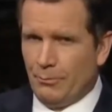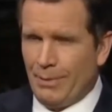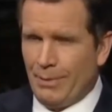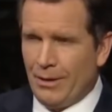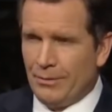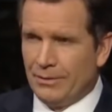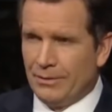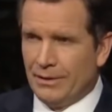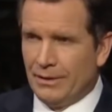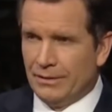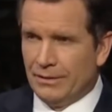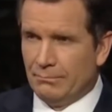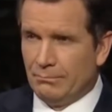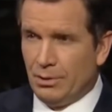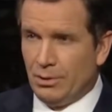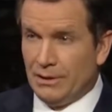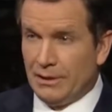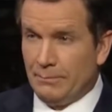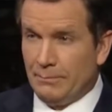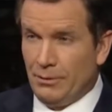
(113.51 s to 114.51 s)
pounding on the
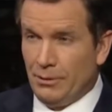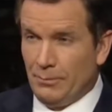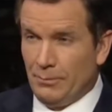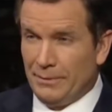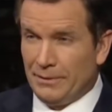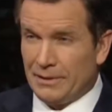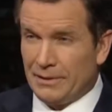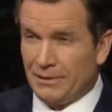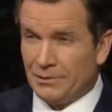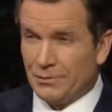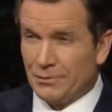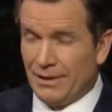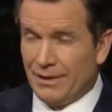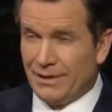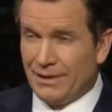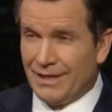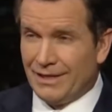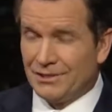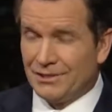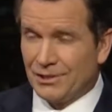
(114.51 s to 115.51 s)
bully pulpit and
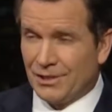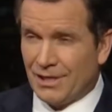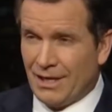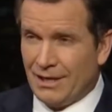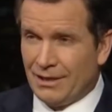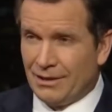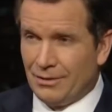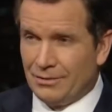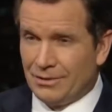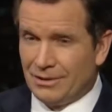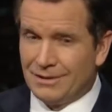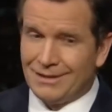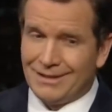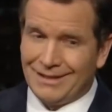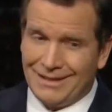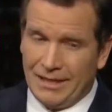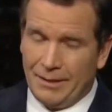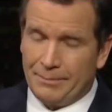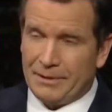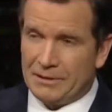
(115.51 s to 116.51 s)
trying to get Chicago to
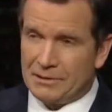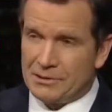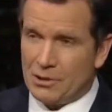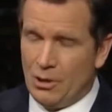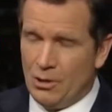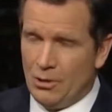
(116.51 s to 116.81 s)
clean up its